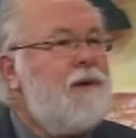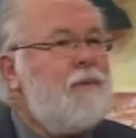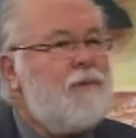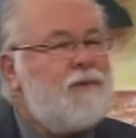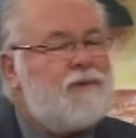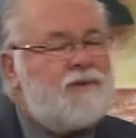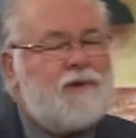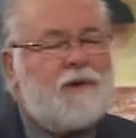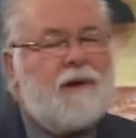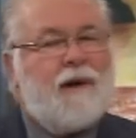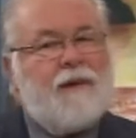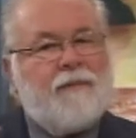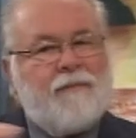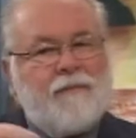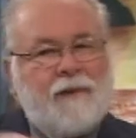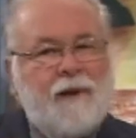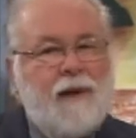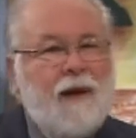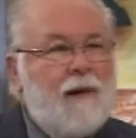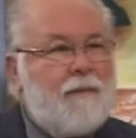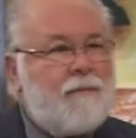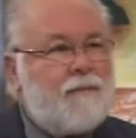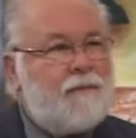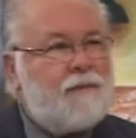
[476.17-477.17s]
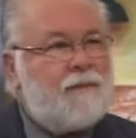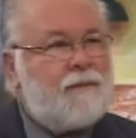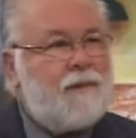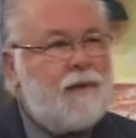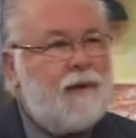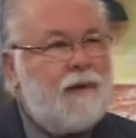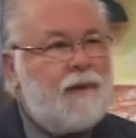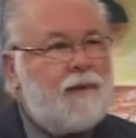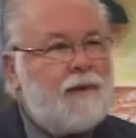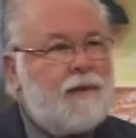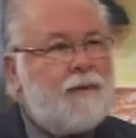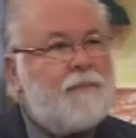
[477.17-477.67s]
which covered up
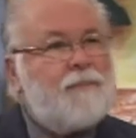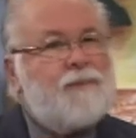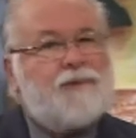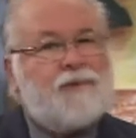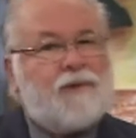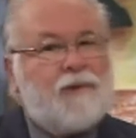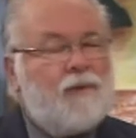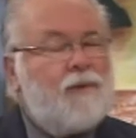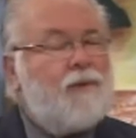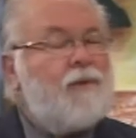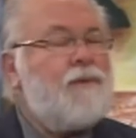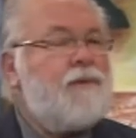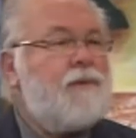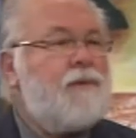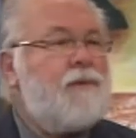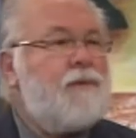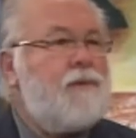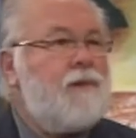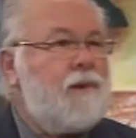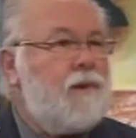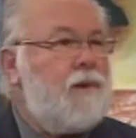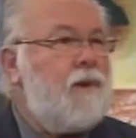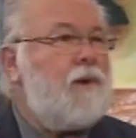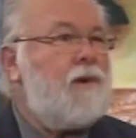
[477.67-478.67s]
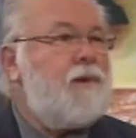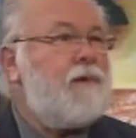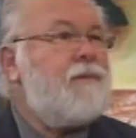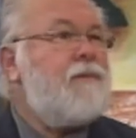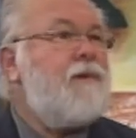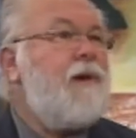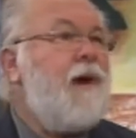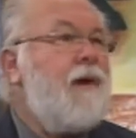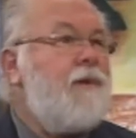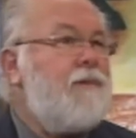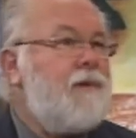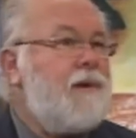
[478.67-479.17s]
and obscured the law of
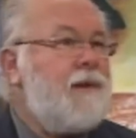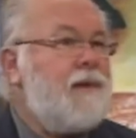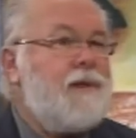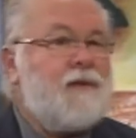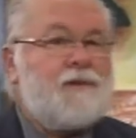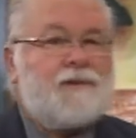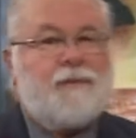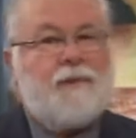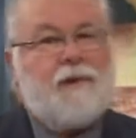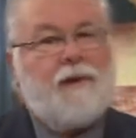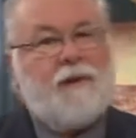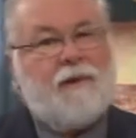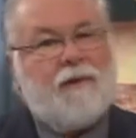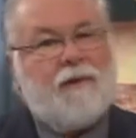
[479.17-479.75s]
Yahweh. That's why he